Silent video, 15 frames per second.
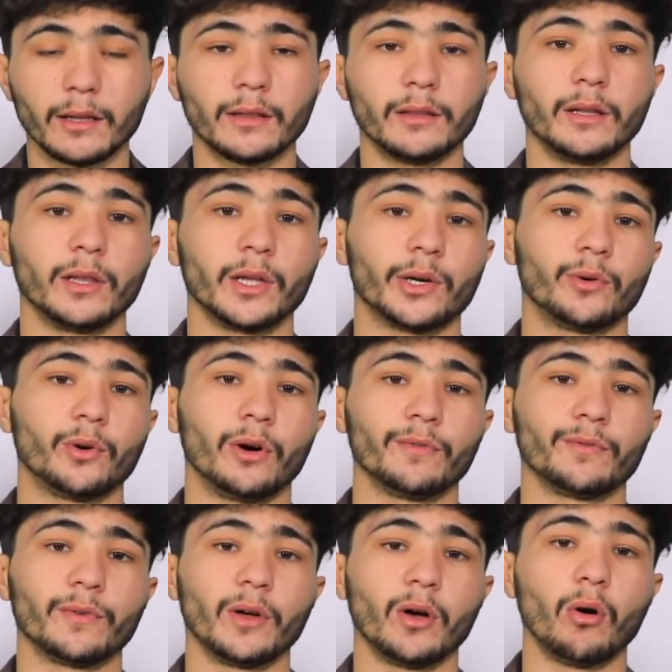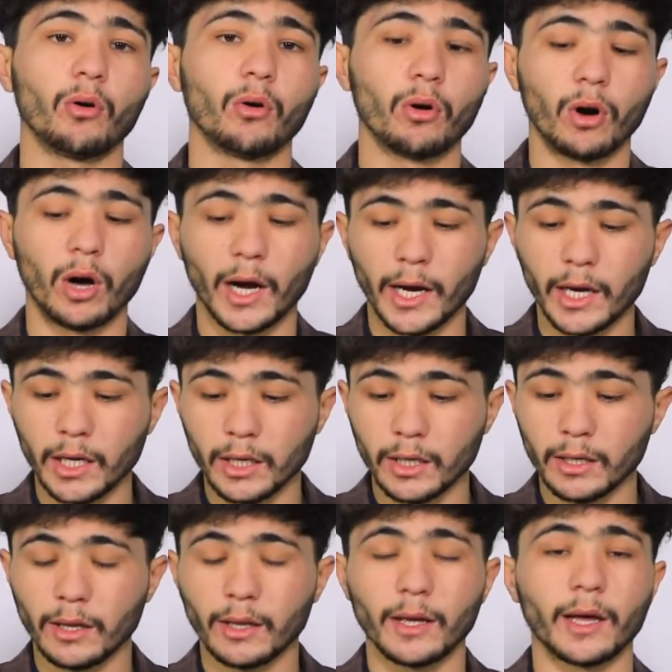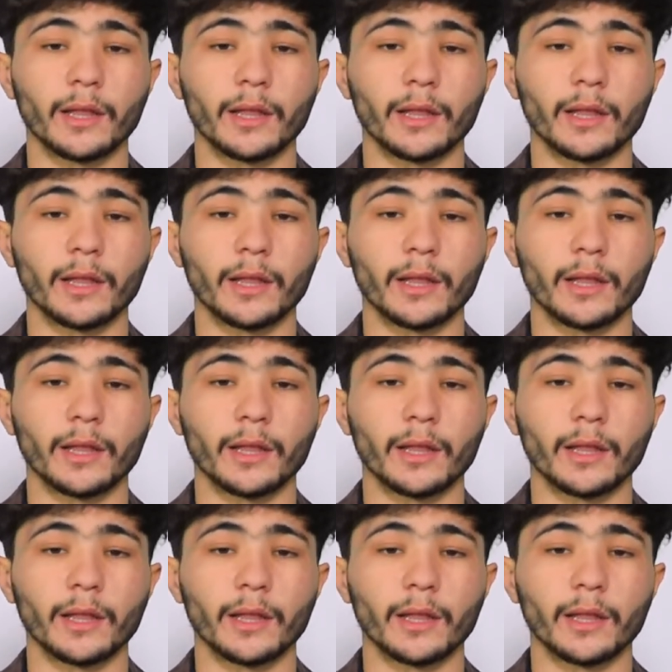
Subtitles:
the letter of ghain,